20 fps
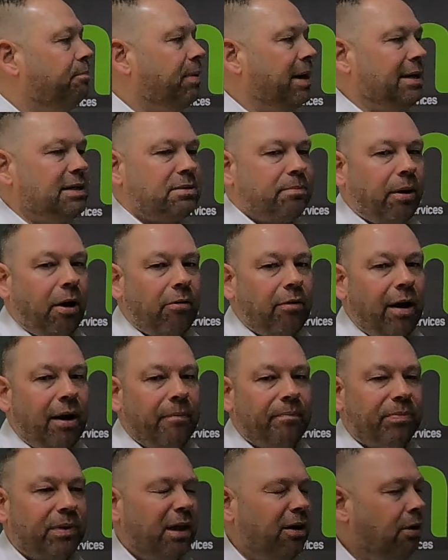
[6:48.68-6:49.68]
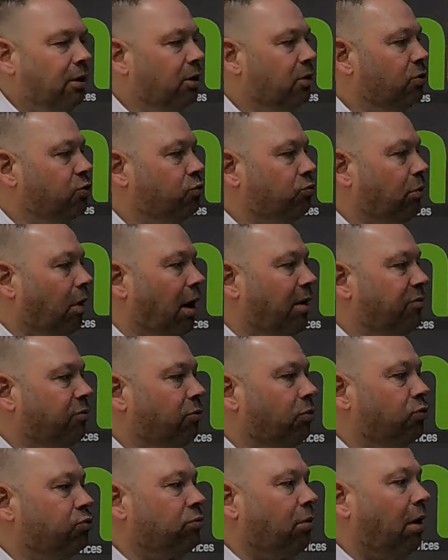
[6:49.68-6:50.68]
Peterborough. Driver
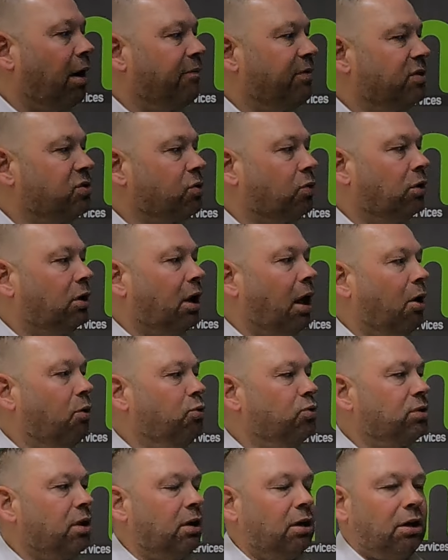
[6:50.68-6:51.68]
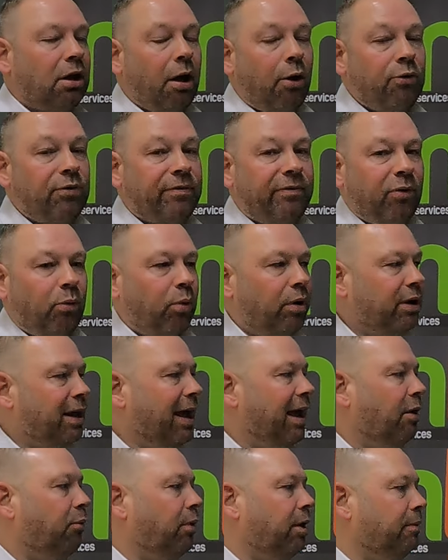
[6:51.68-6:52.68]
or drivers unload and load for 1
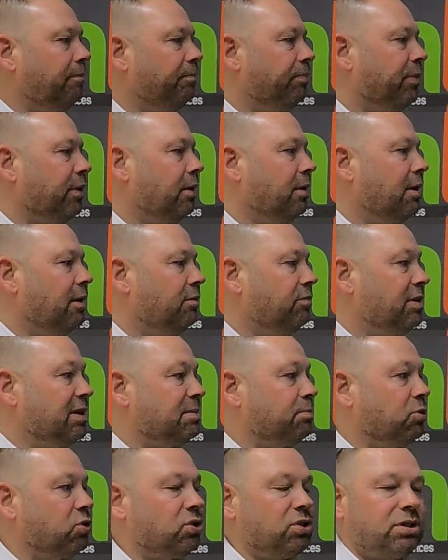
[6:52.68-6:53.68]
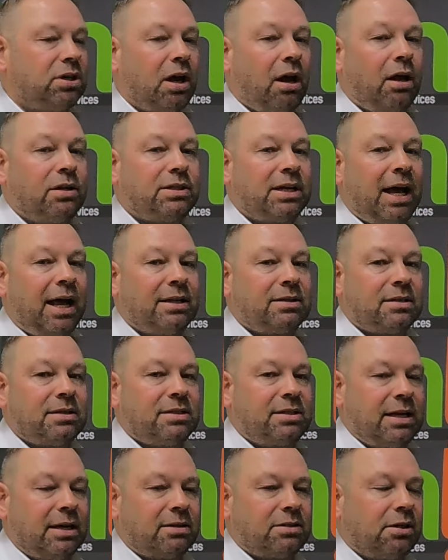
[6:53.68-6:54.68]
hour. This must start at
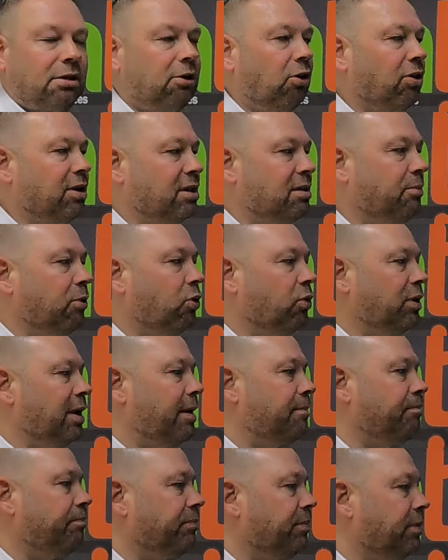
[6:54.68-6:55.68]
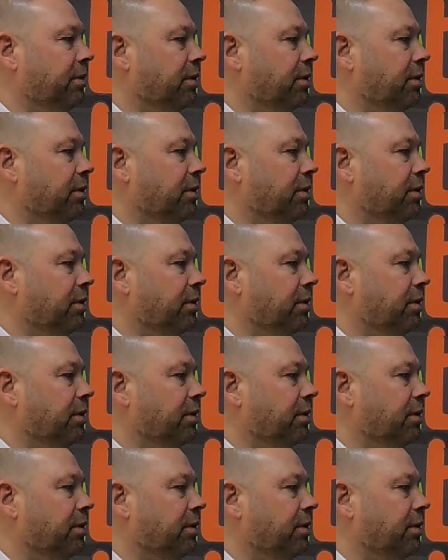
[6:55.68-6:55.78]
6 o'clock in the morning.